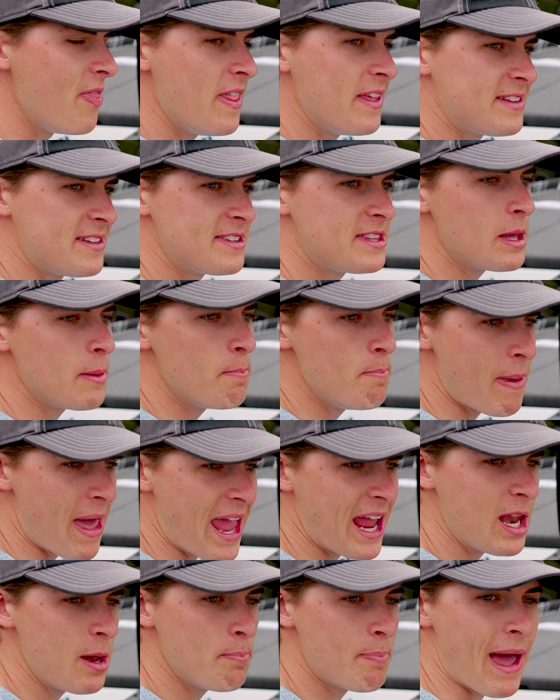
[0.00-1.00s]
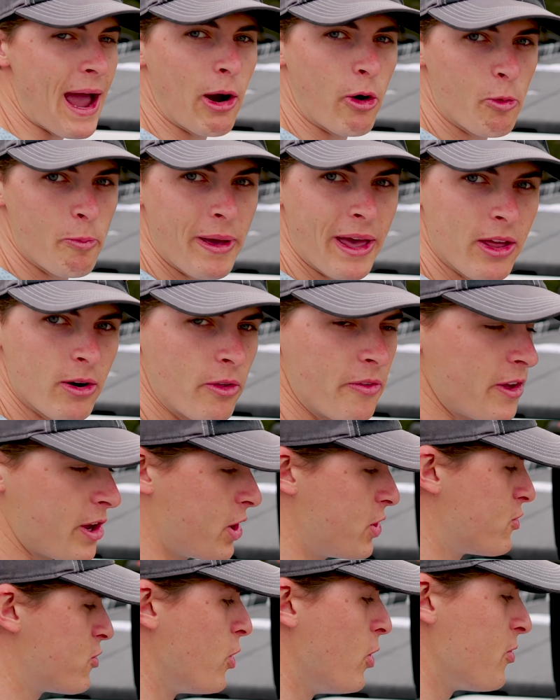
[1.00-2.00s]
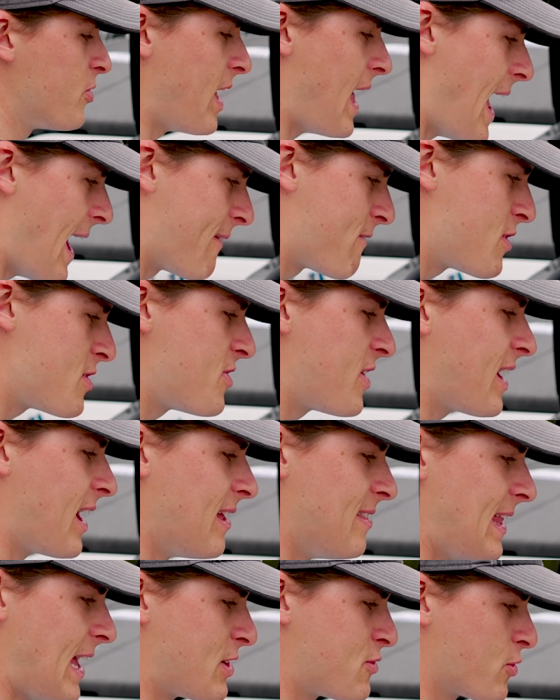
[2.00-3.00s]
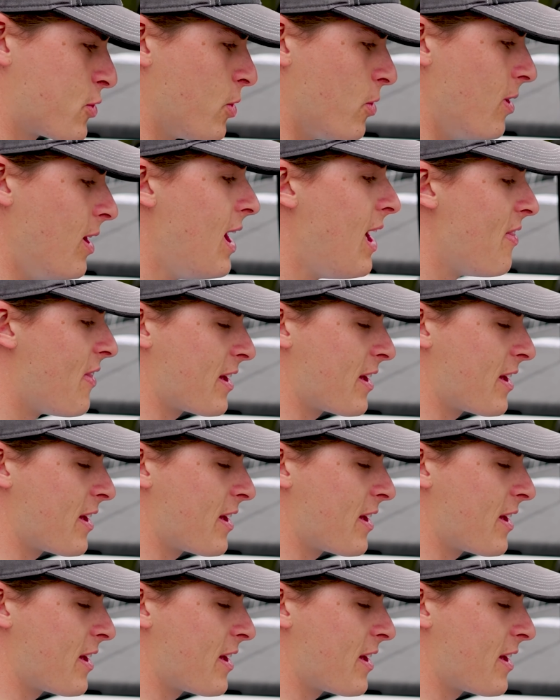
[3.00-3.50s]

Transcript: This is the main power panel that controls everything electrical